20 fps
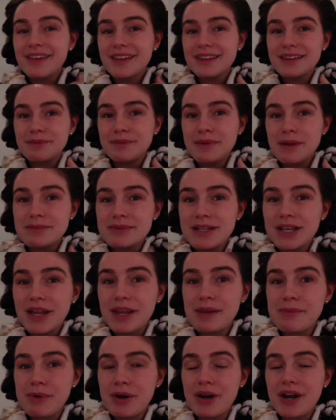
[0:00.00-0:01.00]
Sometimes I look
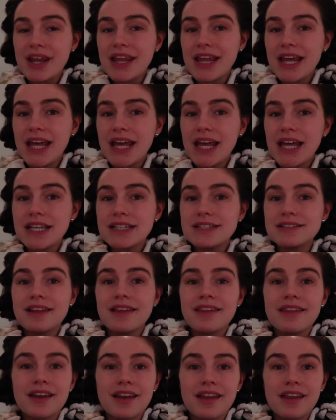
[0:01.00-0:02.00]
in the mirror and I think it is,
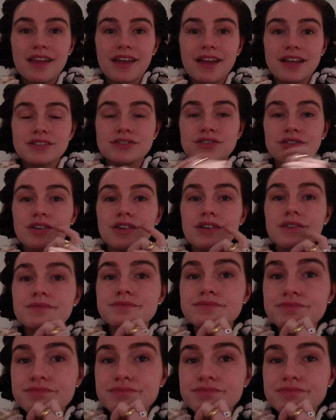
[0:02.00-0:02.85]
and then I think it's not.